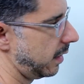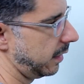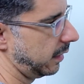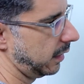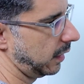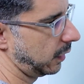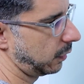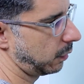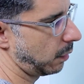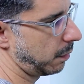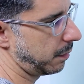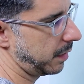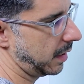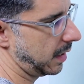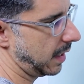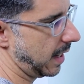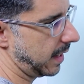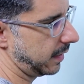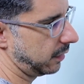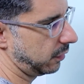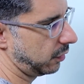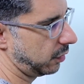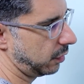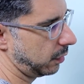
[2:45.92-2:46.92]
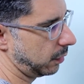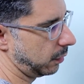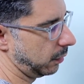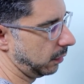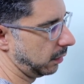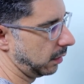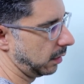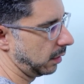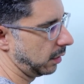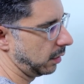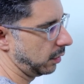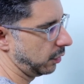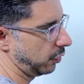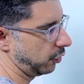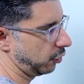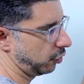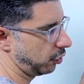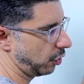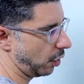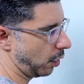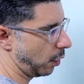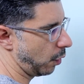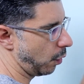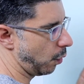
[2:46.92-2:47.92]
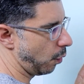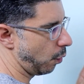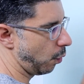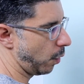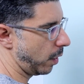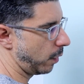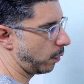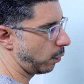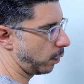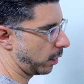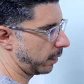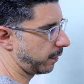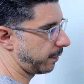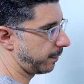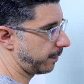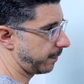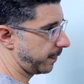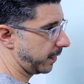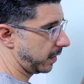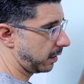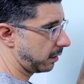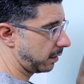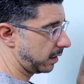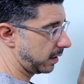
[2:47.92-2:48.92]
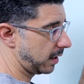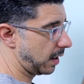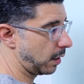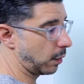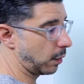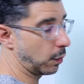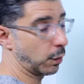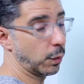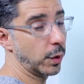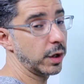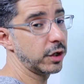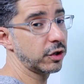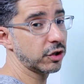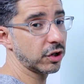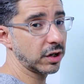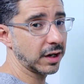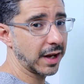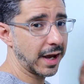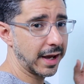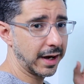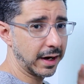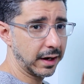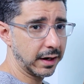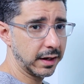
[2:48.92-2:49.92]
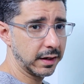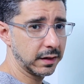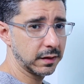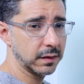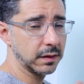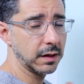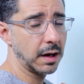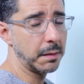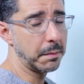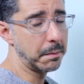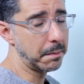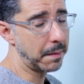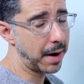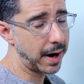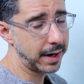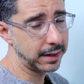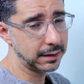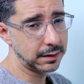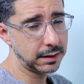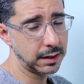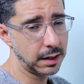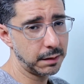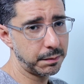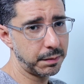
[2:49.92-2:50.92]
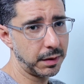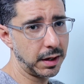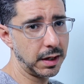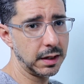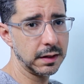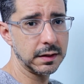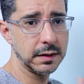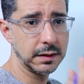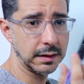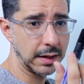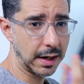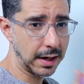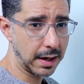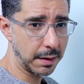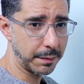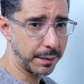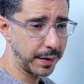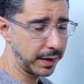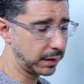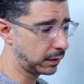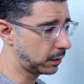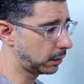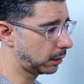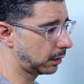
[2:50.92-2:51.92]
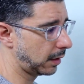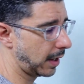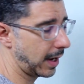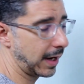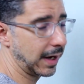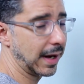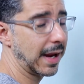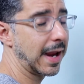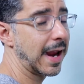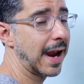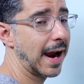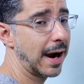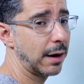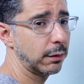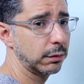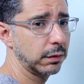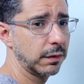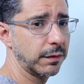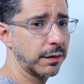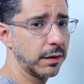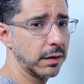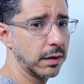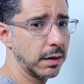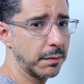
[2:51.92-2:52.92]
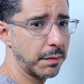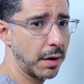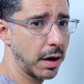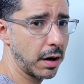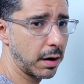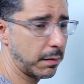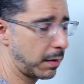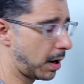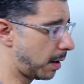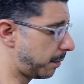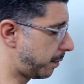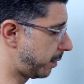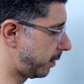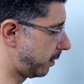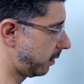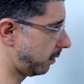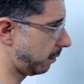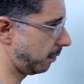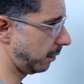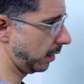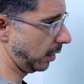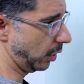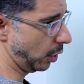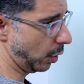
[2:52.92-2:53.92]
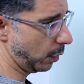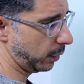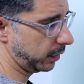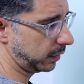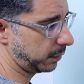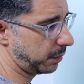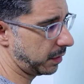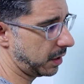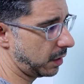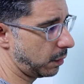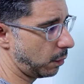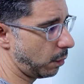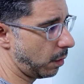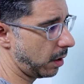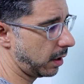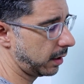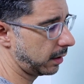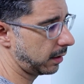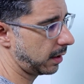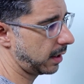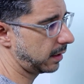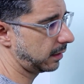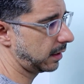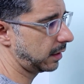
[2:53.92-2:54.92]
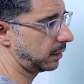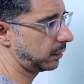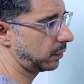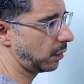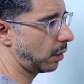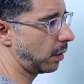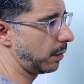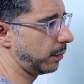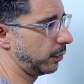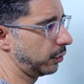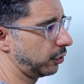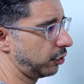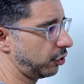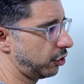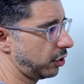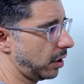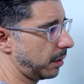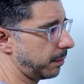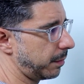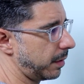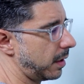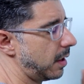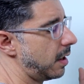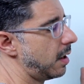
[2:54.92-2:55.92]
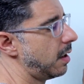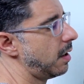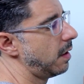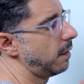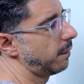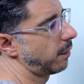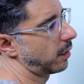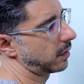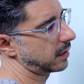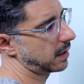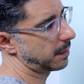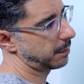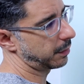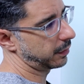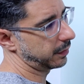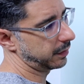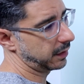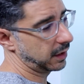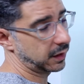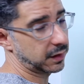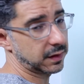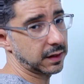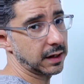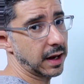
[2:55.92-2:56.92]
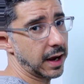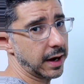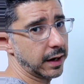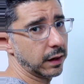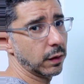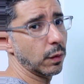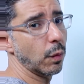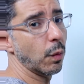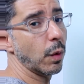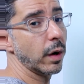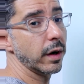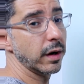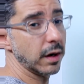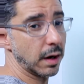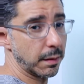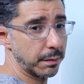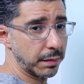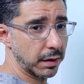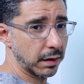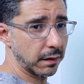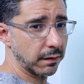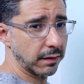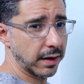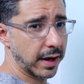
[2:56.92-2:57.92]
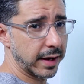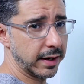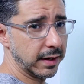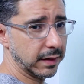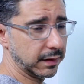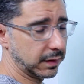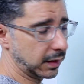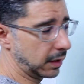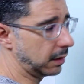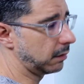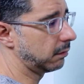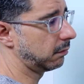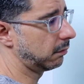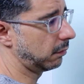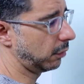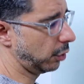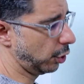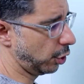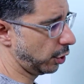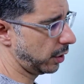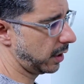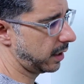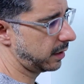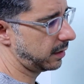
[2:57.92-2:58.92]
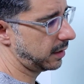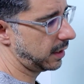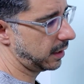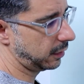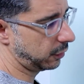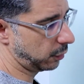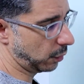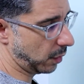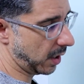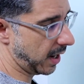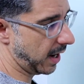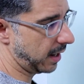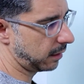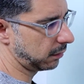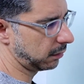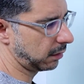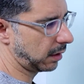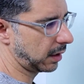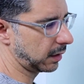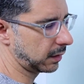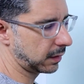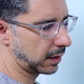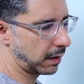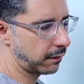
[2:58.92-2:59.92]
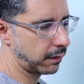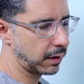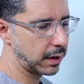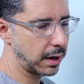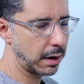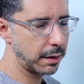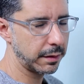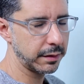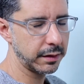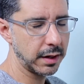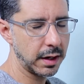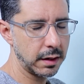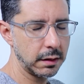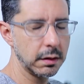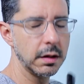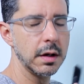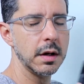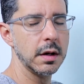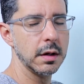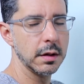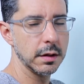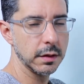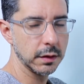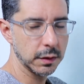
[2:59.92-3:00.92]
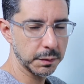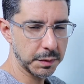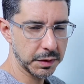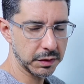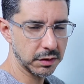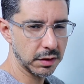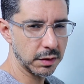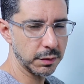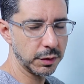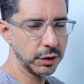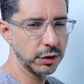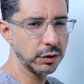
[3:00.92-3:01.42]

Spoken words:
this will be line 2. So when we're figuring out which line it is, my tip is take a pencil and count from the bottom up. Lowest being 1, and then almost jump. For example, this line, what number of line is it? Good idea to count, because every now and then, especially with